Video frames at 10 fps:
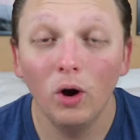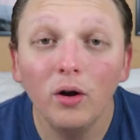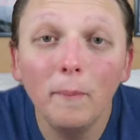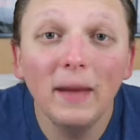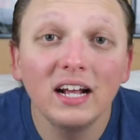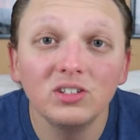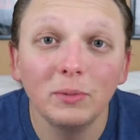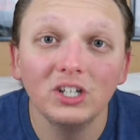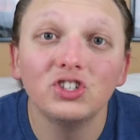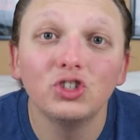welcome back to
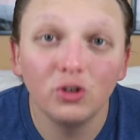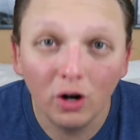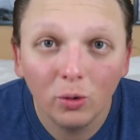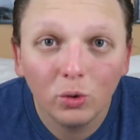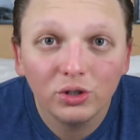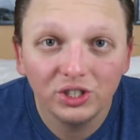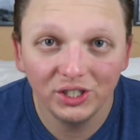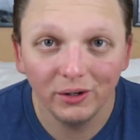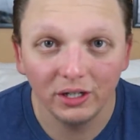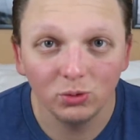my Star Wars
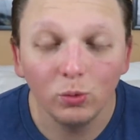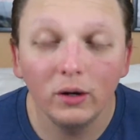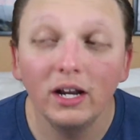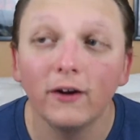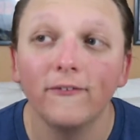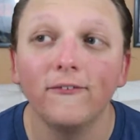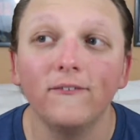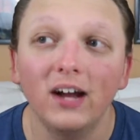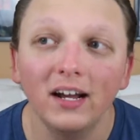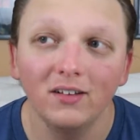series. We are
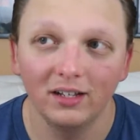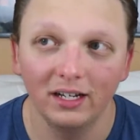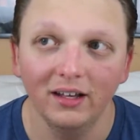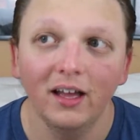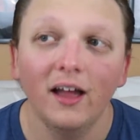finally